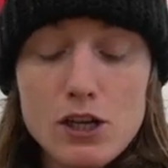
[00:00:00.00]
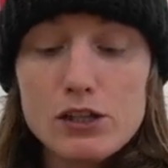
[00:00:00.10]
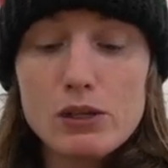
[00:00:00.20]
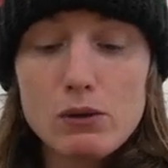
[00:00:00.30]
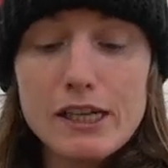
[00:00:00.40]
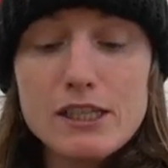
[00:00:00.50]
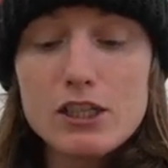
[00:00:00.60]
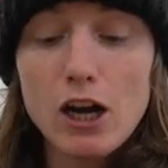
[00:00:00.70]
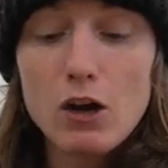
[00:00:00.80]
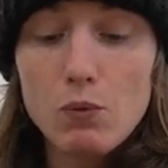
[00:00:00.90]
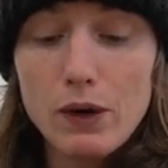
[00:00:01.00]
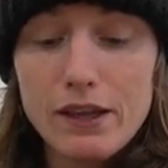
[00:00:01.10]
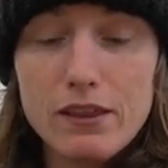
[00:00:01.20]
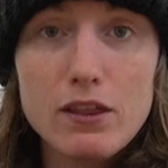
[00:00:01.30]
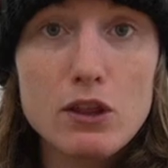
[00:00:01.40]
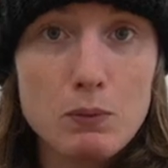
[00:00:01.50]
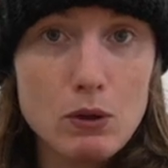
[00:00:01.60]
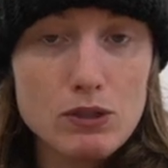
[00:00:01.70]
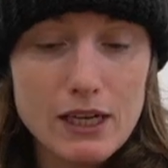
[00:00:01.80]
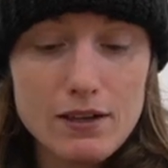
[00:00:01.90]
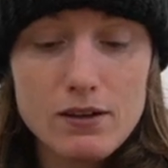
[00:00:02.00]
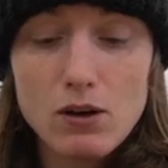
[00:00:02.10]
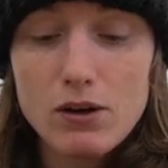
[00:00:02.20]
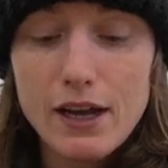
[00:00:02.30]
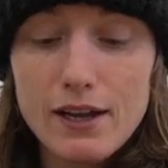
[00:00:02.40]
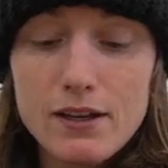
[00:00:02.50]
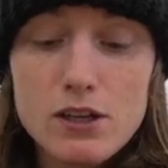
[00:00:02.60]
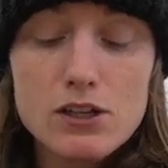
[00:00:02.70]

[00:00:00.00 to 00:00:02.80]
So let's start with the protein, okay?